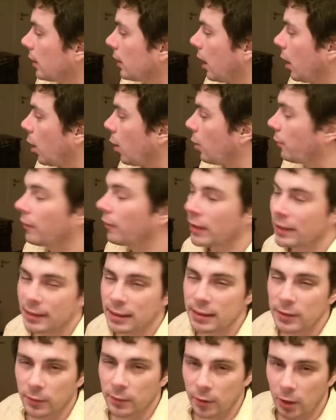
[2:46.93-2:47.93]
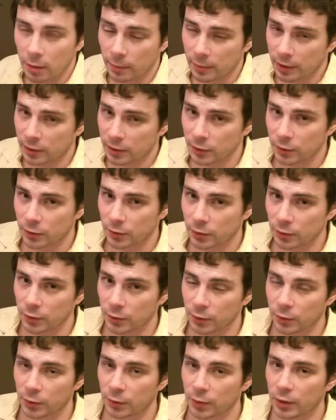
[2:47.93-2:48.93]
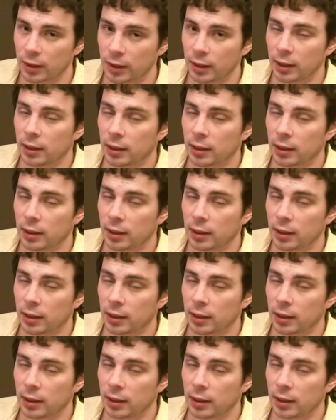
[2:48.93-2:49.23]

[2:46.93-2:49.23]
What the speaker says: However, it is recommended to do